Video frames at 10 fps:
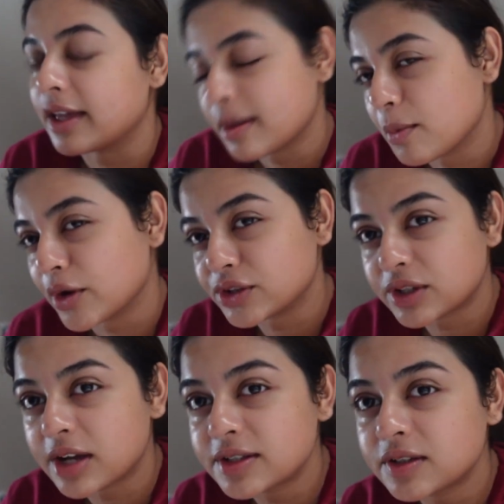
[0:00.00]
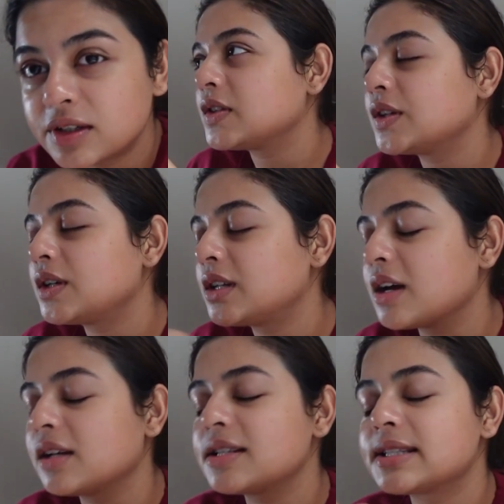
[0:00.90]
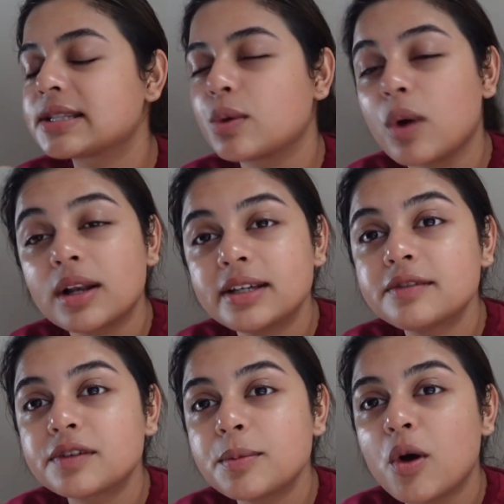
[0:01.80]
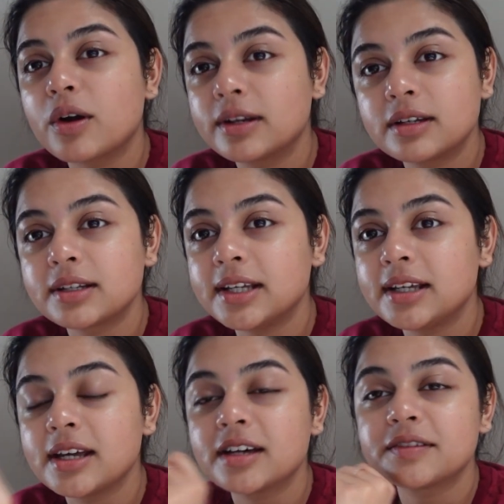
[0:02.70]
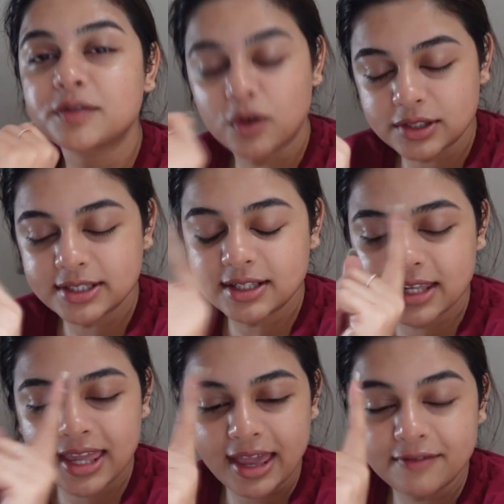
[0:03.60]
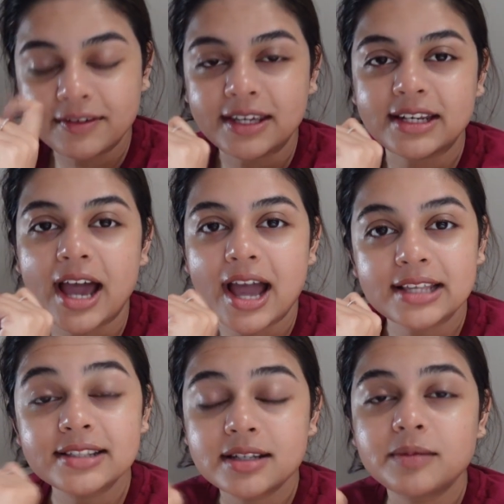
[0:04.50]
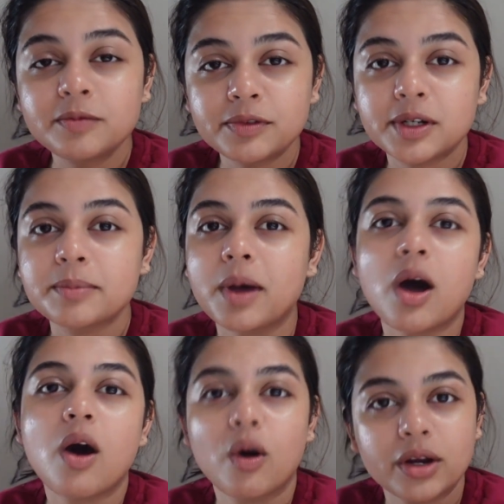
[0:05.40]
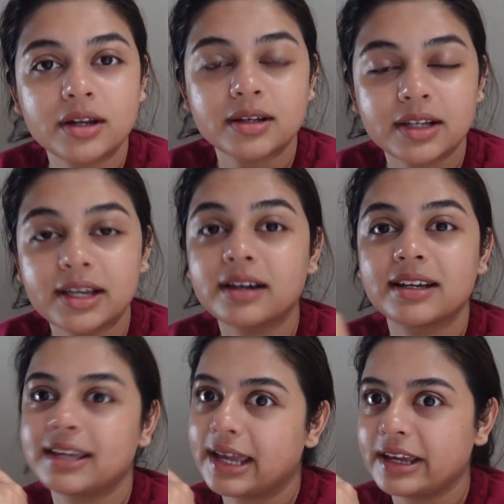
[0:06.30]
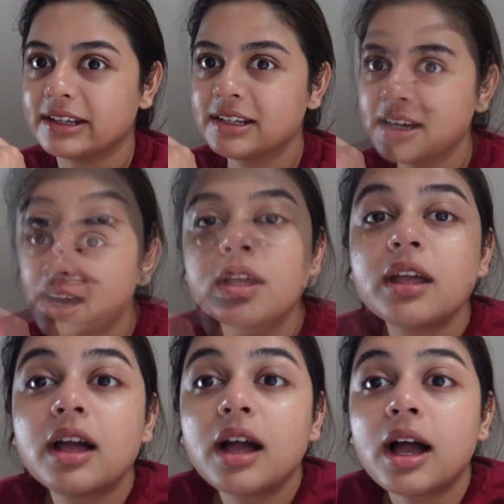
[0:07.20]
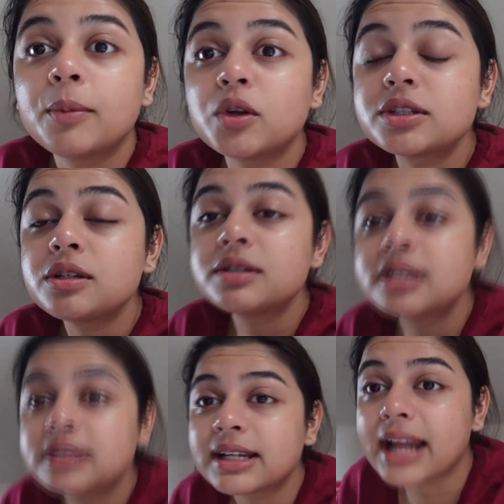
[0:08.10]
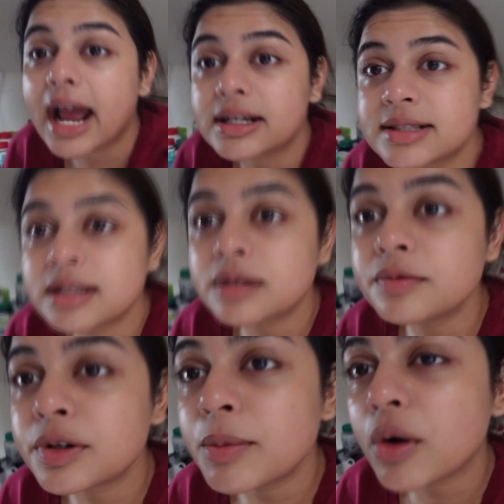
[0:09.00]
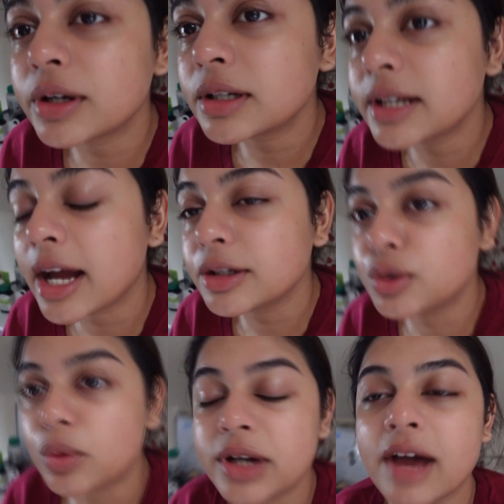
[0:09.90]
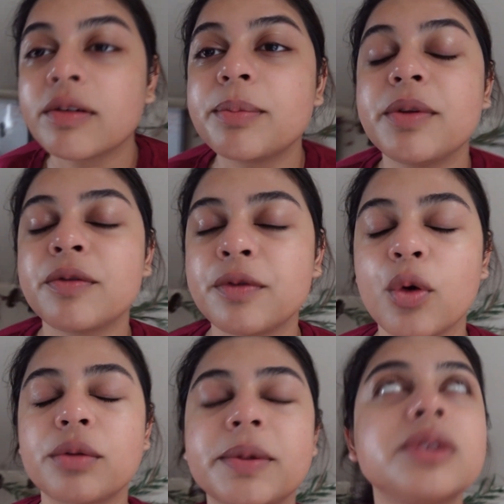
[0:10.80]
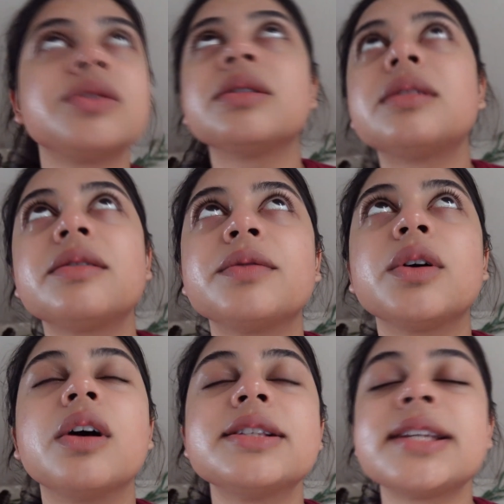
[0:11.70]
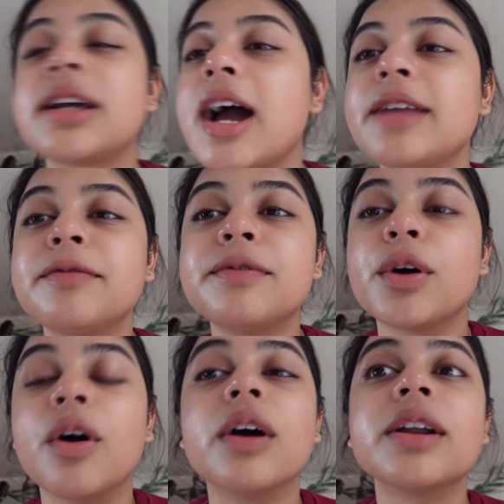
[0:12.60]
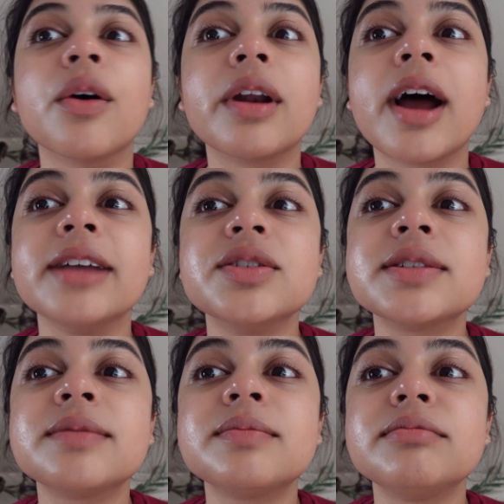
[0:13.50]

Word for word: thick moisturizer. So squalane from Ordinary, of course the caffeine eye serum from Ordinary again. I'm also using the lash serum from Ordinary. I don't have a before picture, for God's sake. I forgot, or I just